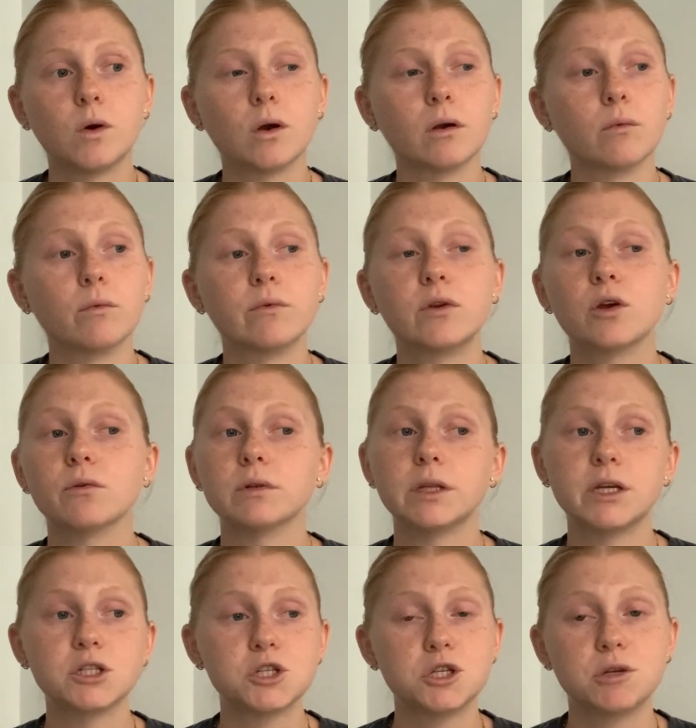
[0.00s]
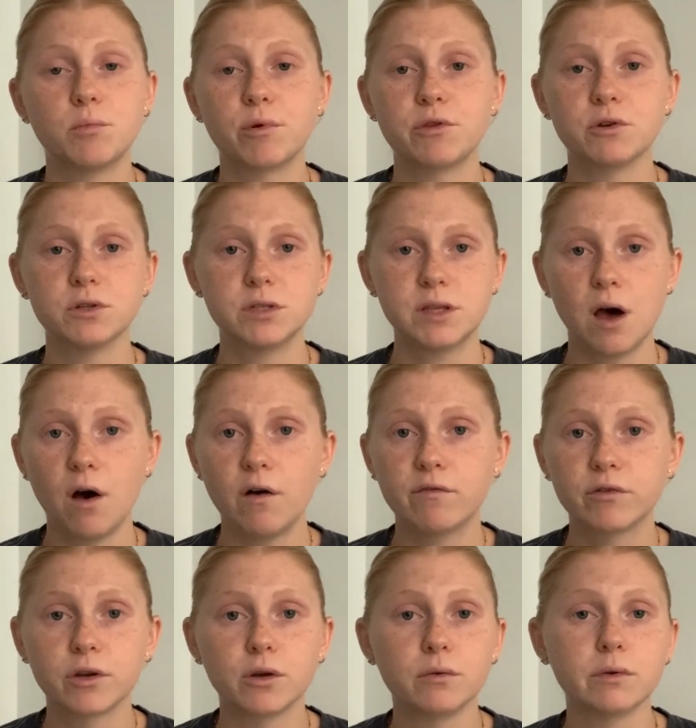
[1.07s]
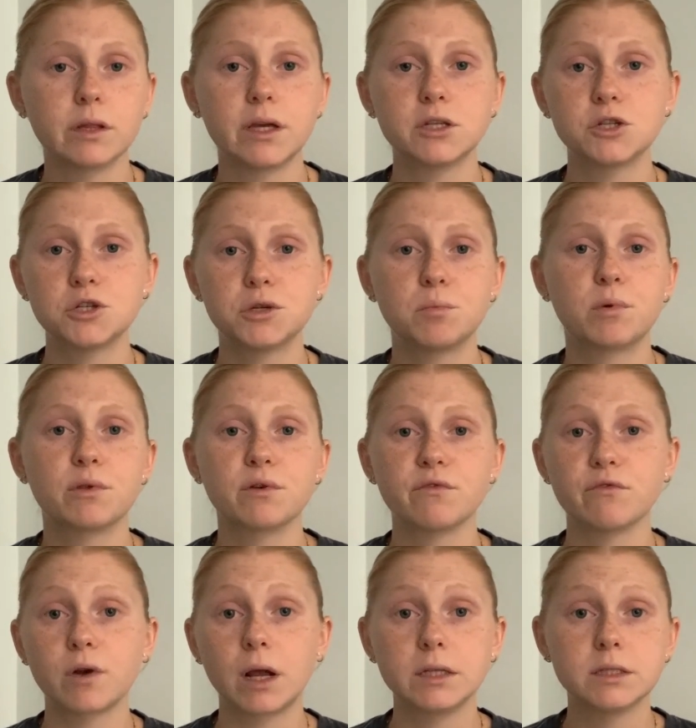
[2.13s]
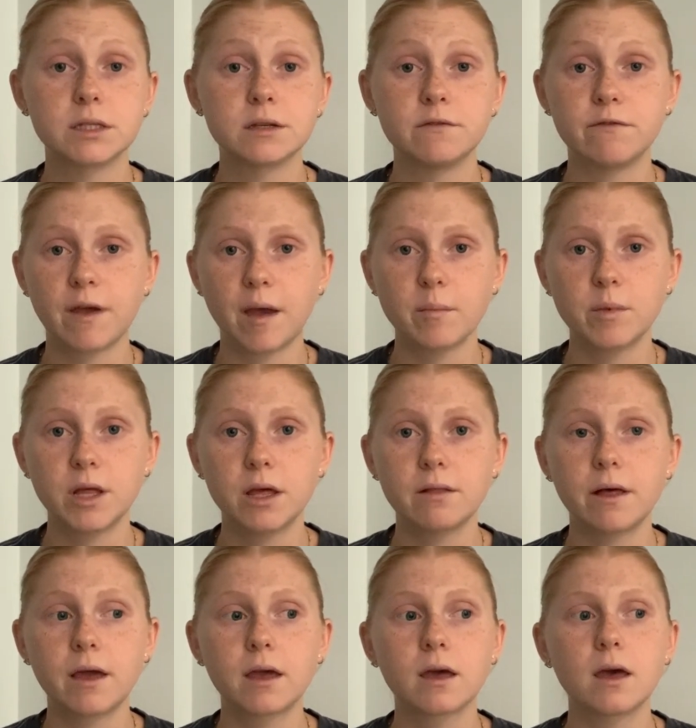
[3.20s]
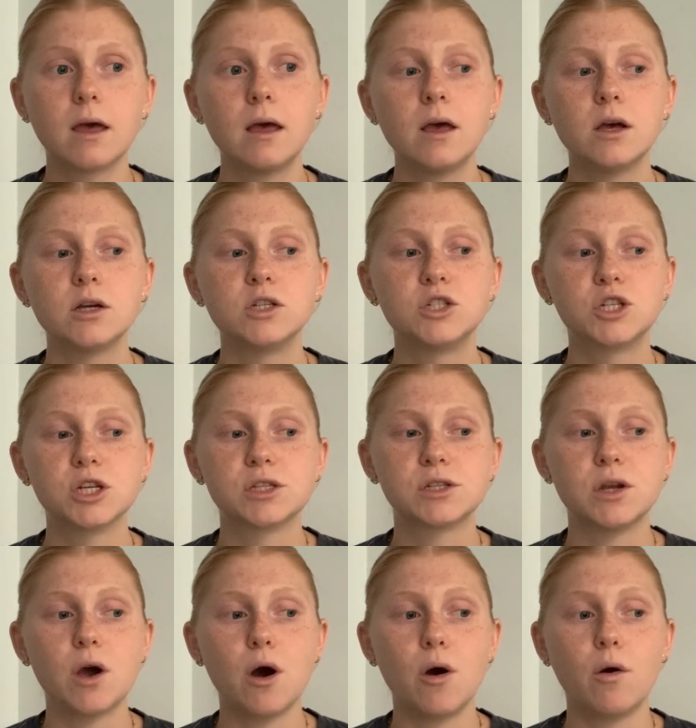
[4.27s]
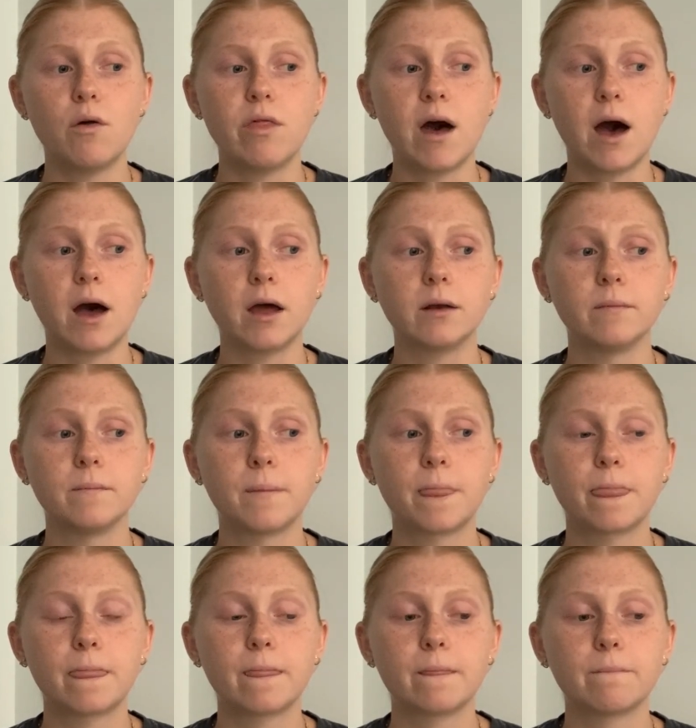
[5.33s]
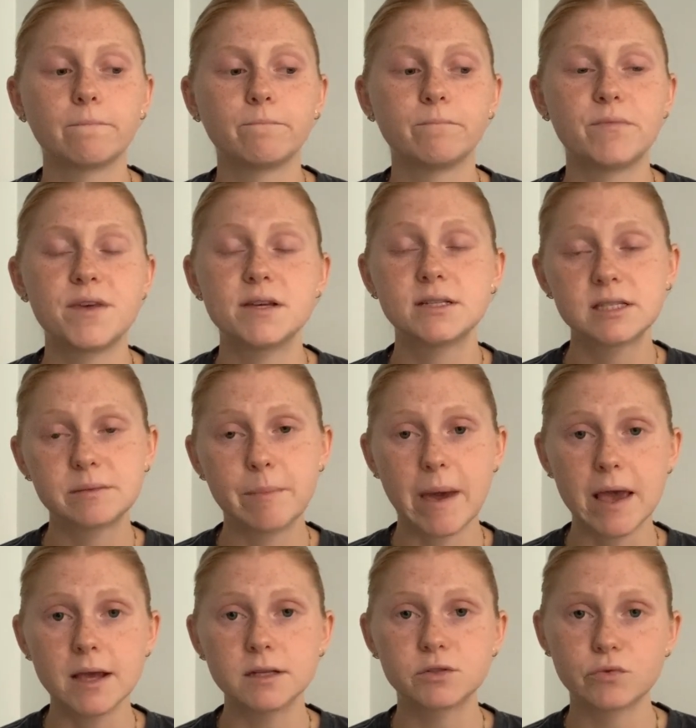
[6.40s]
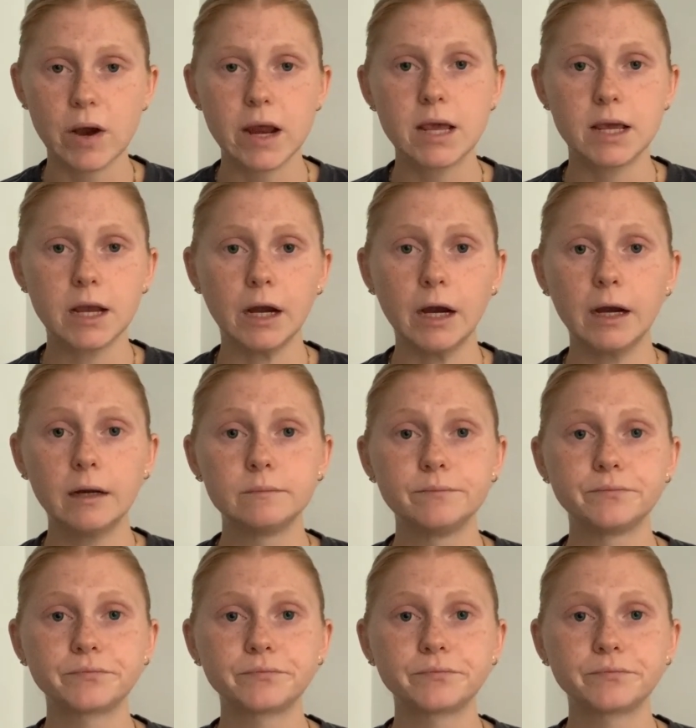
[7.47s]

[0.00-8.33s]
or your relationship with yourself, or your relationship with your friends and family, like just know that this space right here